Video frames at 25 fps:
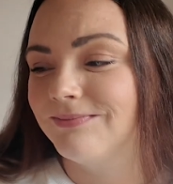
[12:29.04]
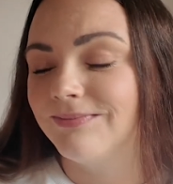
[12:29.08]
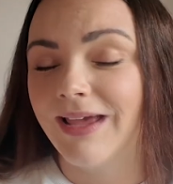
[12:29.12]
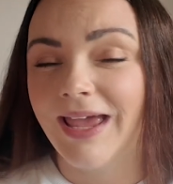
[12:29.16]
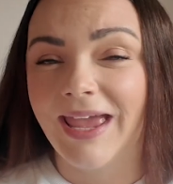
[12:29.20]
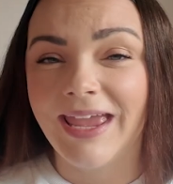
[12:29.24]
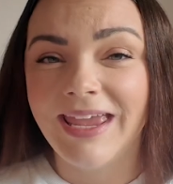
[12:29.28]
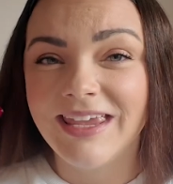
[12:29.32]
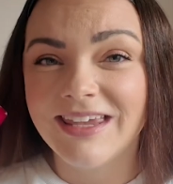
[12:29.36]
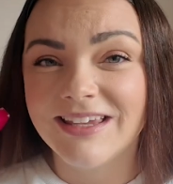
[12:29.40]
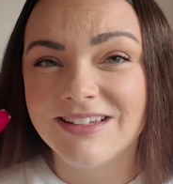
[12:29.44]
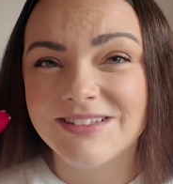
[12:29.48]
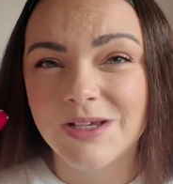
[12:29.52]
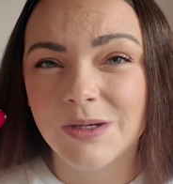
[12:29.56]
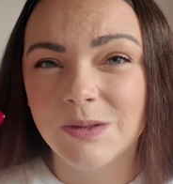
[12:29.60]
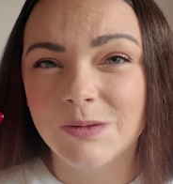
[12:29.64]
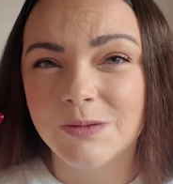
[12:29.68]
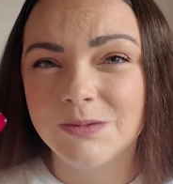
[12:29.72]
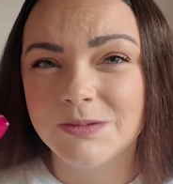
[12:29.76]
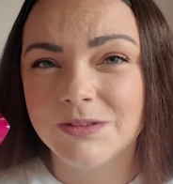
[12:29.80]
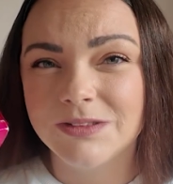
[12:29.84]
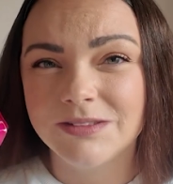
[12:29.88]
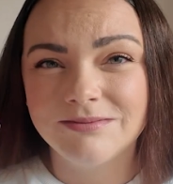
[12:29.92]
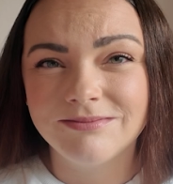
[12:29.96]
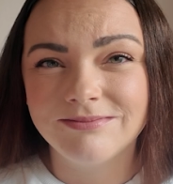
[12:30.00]
8 years
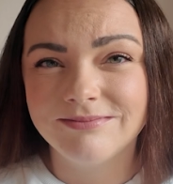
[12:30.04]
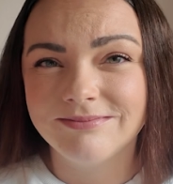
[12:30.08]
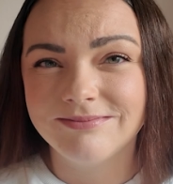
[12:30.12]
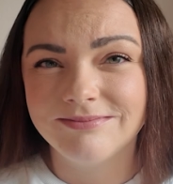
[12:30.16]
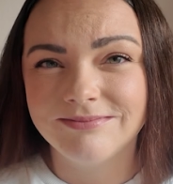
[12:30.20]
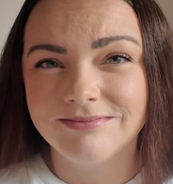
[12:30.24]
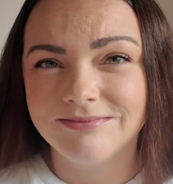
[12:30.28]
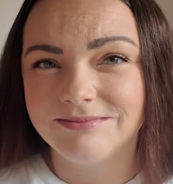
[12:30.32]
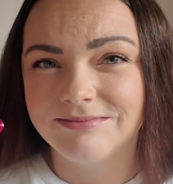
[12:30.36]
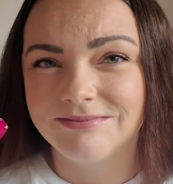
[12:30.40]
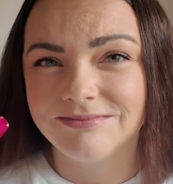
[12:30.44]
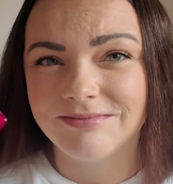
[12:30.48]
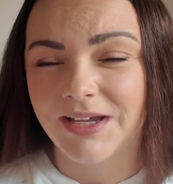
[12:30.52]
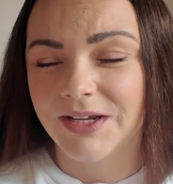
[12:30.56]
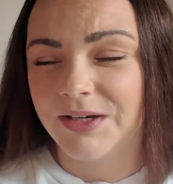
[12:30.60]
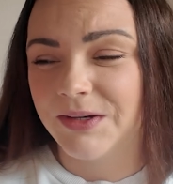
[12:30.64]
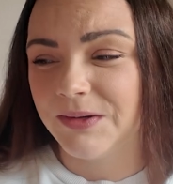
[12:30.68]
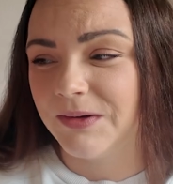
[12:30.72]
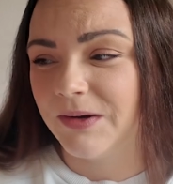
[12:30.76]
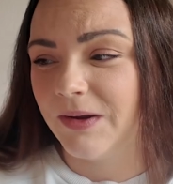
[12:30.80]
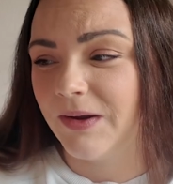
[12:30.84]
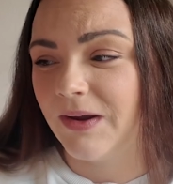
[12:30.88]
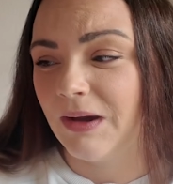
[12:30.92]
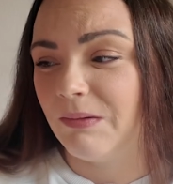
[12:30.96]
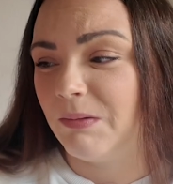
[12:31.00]
old. I
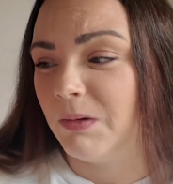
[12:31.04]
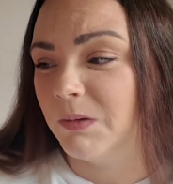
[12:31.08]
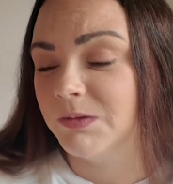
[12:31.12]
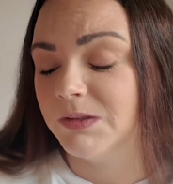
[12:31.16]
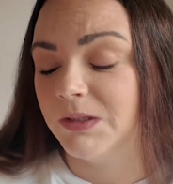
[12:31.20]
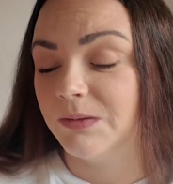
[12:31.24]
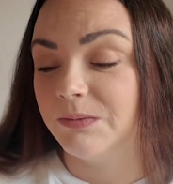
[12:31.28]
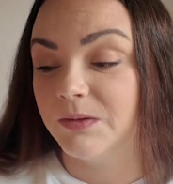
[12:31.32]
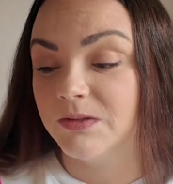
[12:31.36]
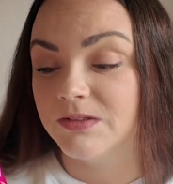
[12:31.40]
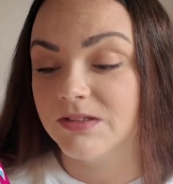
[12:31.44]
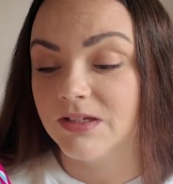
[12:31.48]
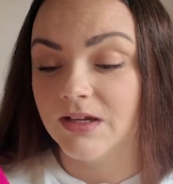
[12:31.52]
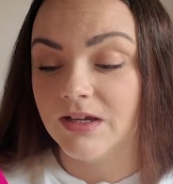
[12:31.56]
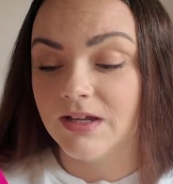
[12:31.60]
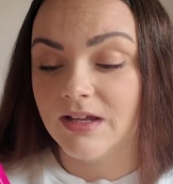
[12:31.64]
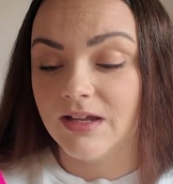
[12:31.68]
don't know how old I was.